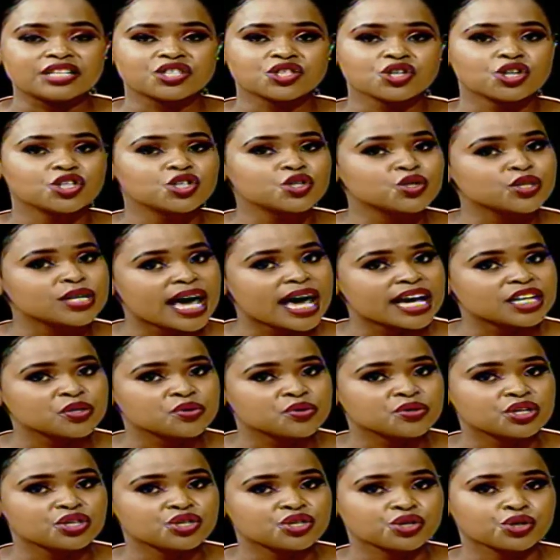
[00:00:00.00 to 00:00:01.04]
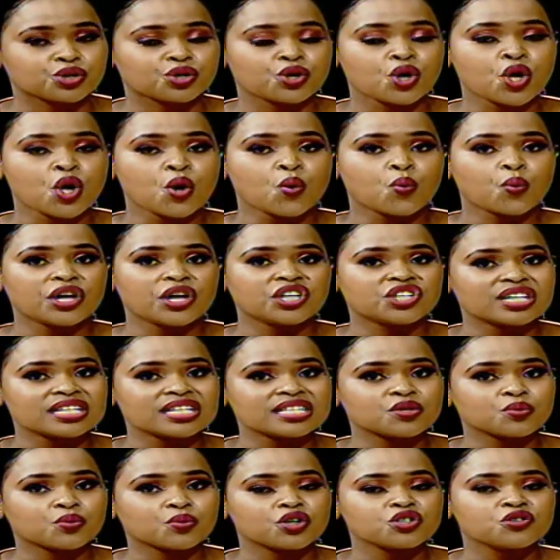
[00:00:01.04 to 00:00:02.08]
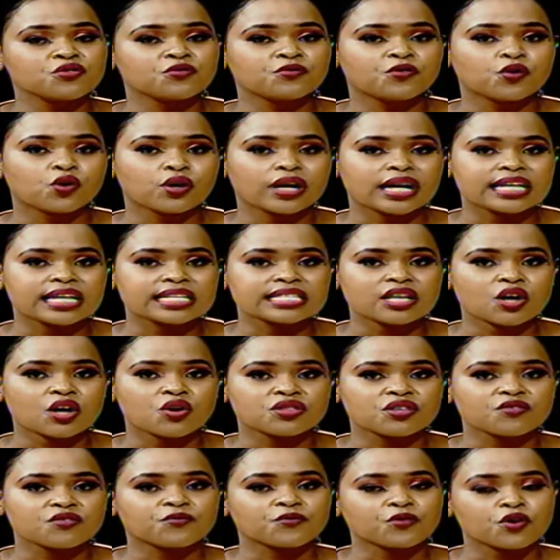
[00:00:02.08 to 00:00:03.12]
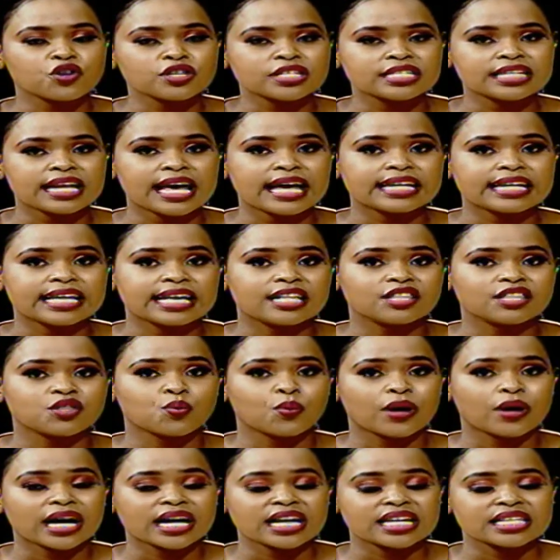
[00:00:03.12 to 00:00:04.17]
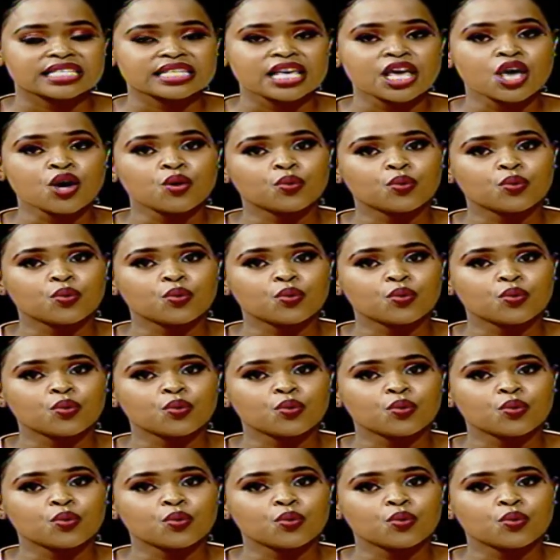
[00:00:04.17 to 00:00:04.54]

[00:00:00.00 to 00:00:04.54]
So tonight on the show, we just want to focus on the frontline health workers.